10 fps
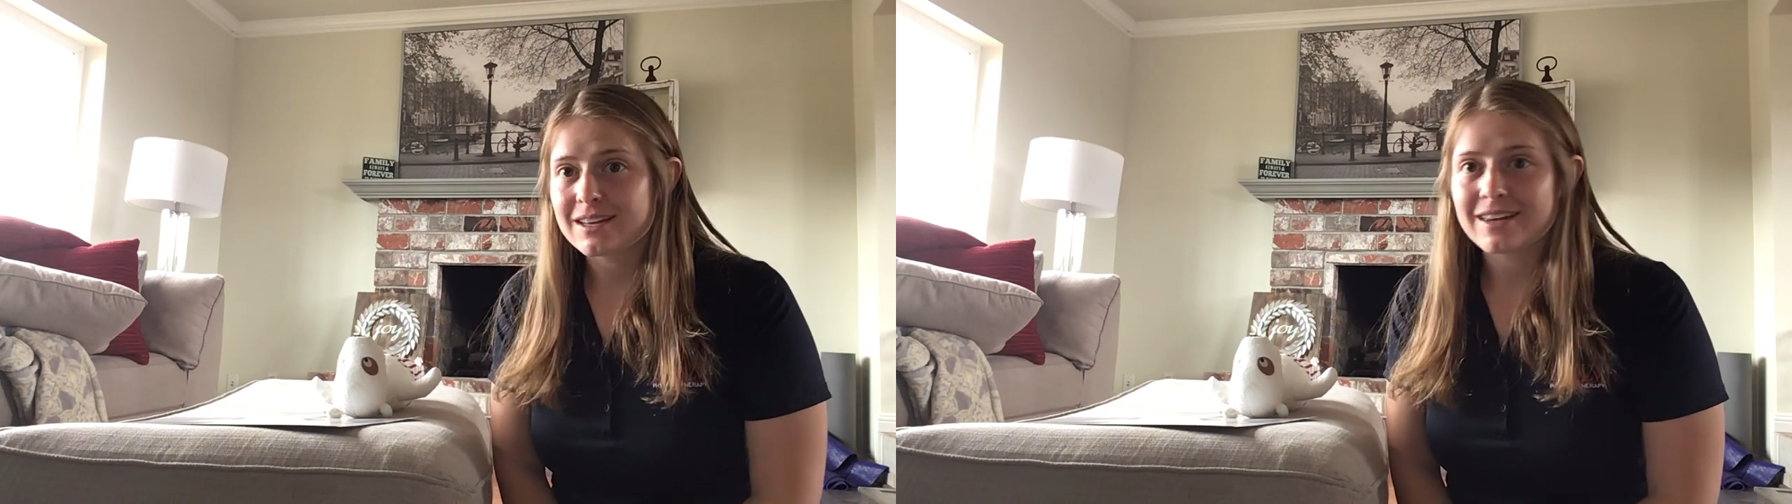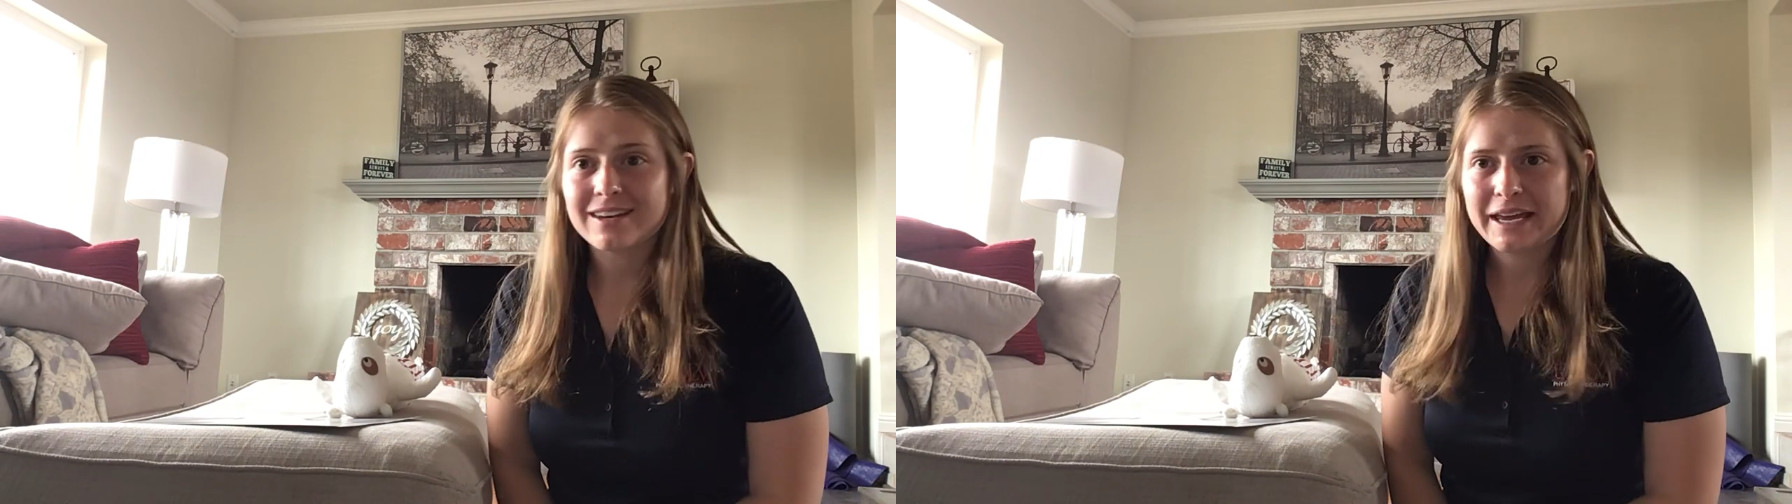
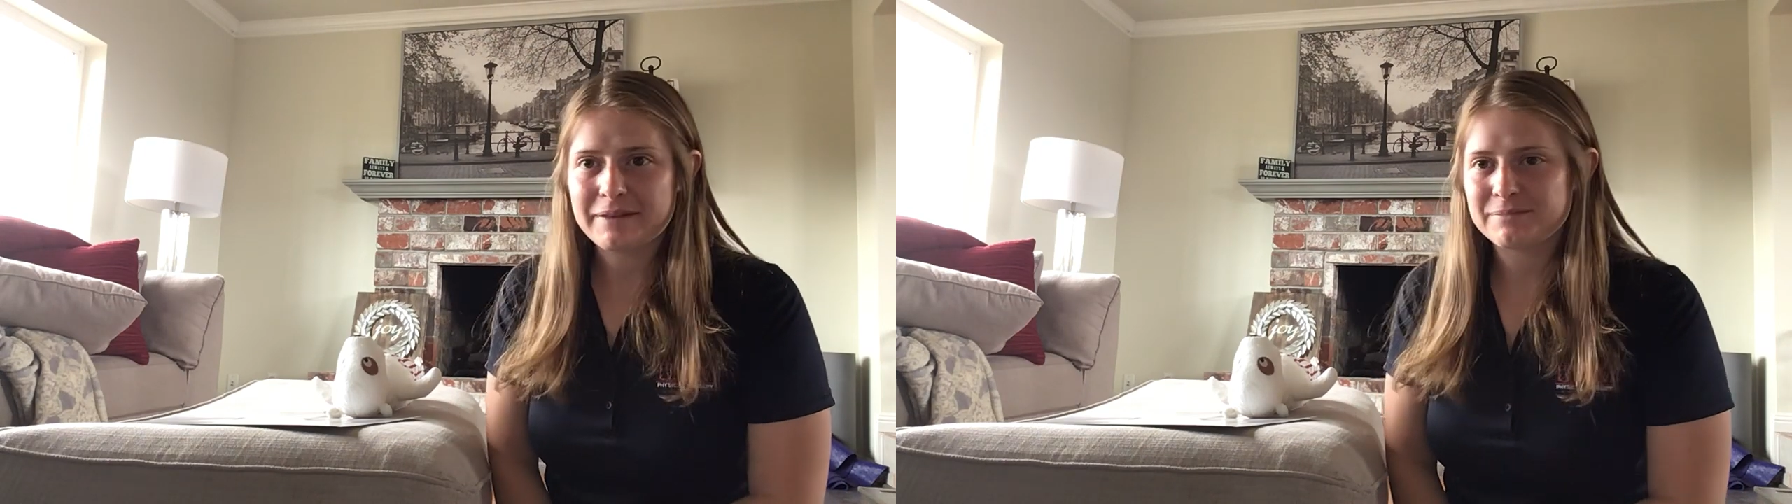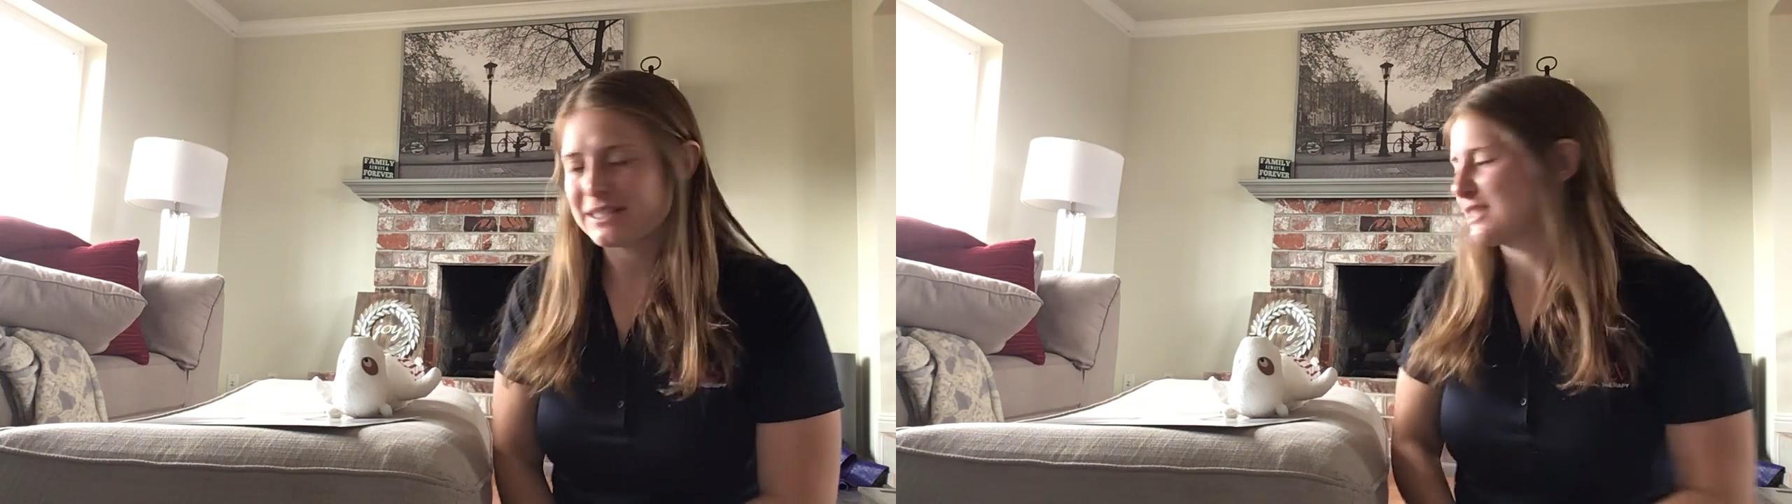and hip
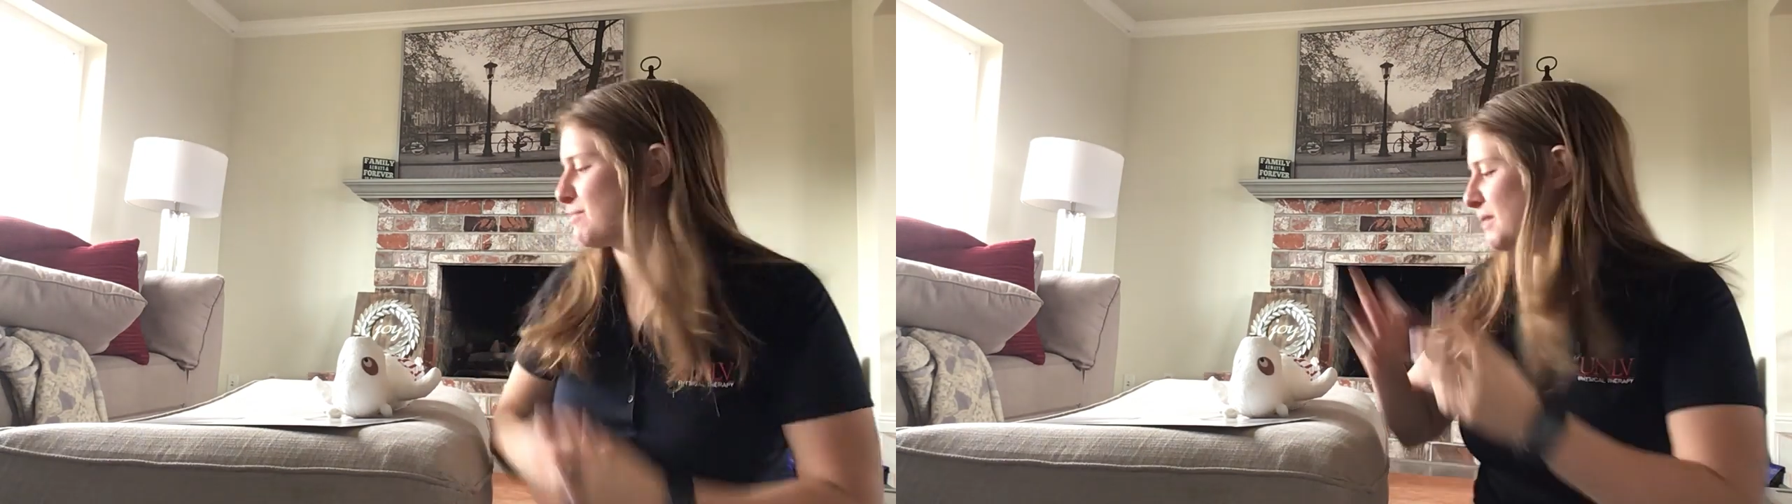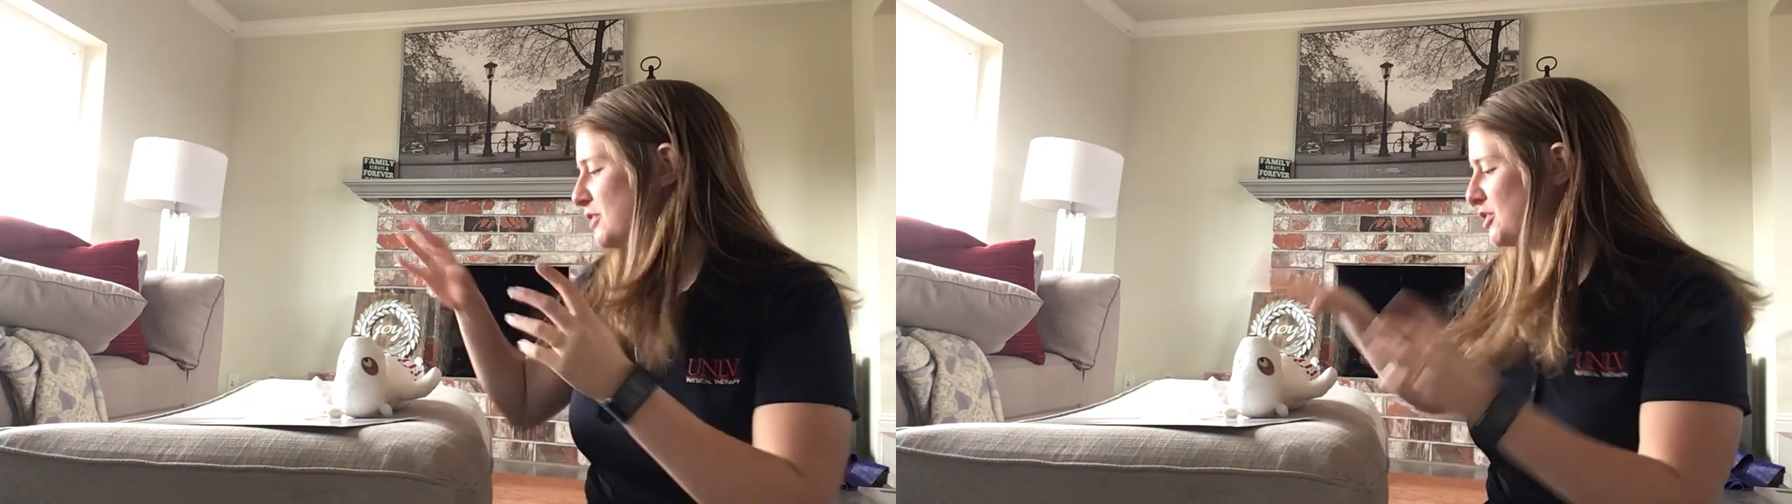
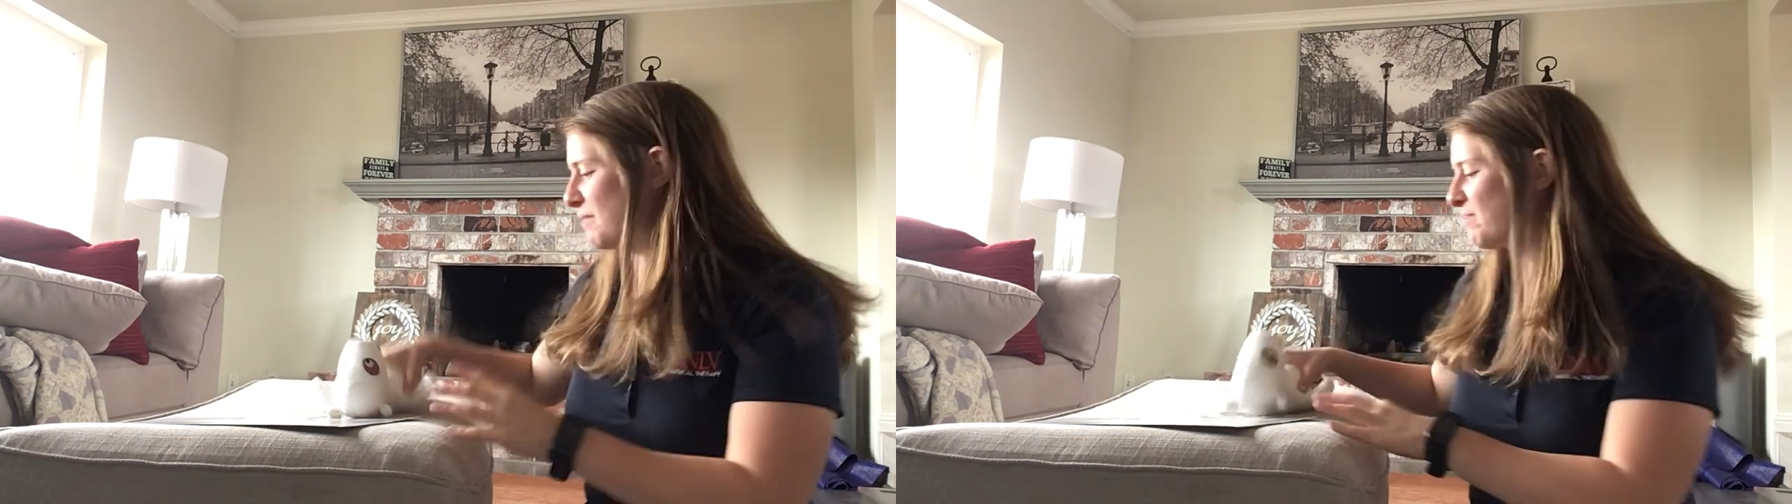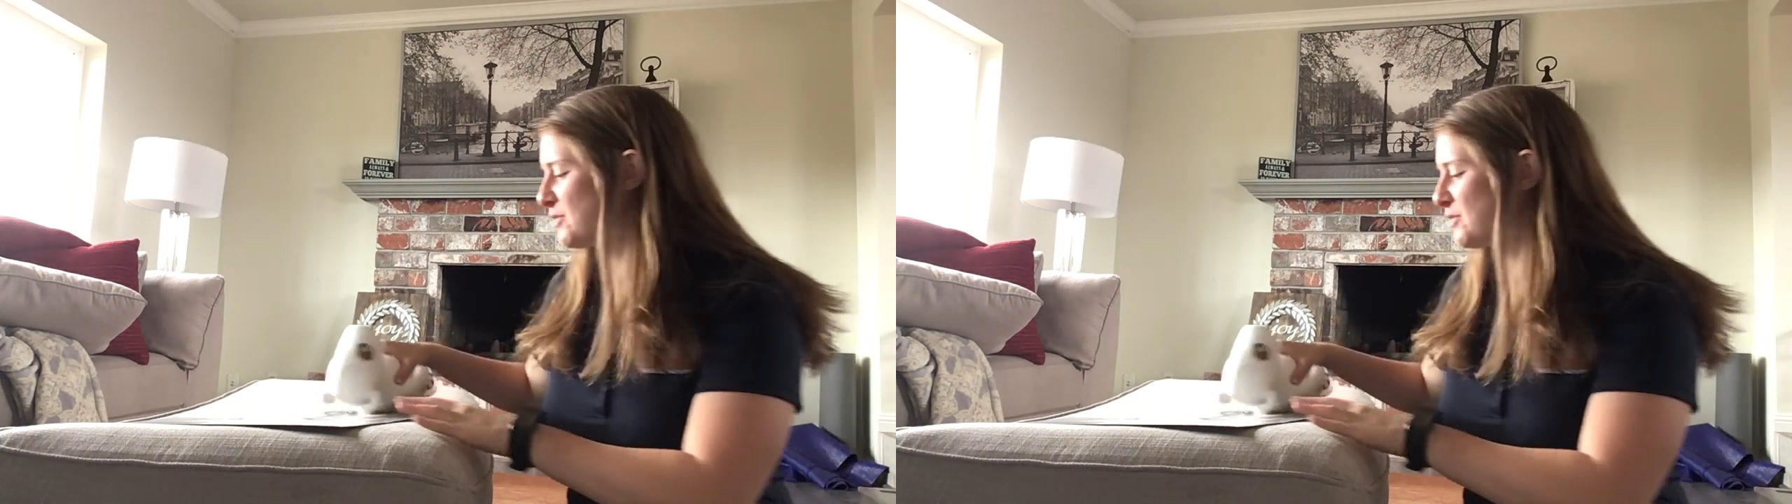dysplasia.